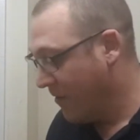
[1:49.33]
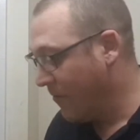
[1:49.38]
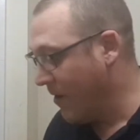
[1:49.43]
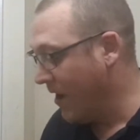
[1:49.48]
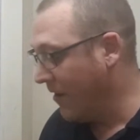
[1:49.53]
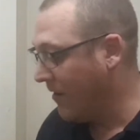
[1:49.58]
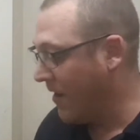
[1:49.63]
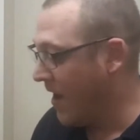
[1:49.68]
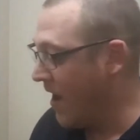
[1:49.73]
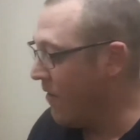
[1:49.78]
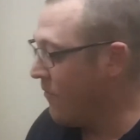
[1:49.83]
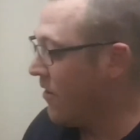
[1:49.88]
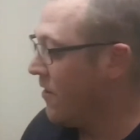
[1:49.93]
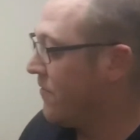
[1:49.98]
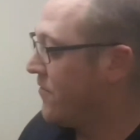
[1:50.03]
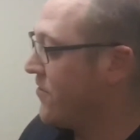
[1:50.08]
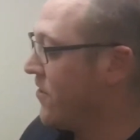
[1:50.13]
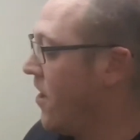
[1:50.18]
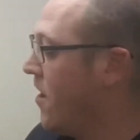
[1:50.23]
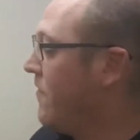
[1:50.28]
Well, I'm
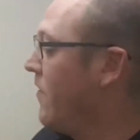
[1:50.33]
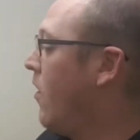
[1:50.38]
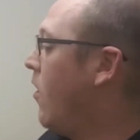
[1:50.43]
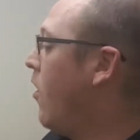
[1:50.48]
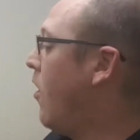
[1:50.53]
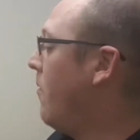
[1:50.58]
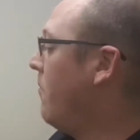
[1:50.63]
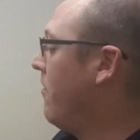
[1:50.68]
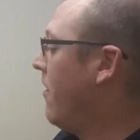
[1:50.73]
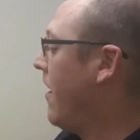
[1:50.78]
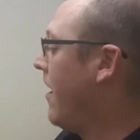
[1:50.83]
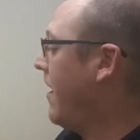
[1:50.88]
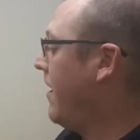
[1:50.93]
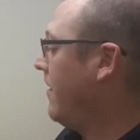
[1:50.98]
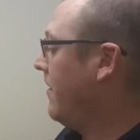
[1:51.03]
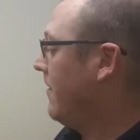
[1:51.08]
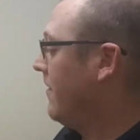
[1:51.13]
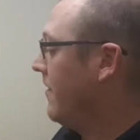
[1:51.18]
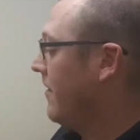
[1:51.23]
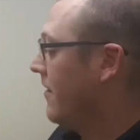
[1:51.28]
going to serve it up,
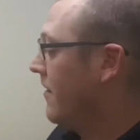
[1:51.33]
right,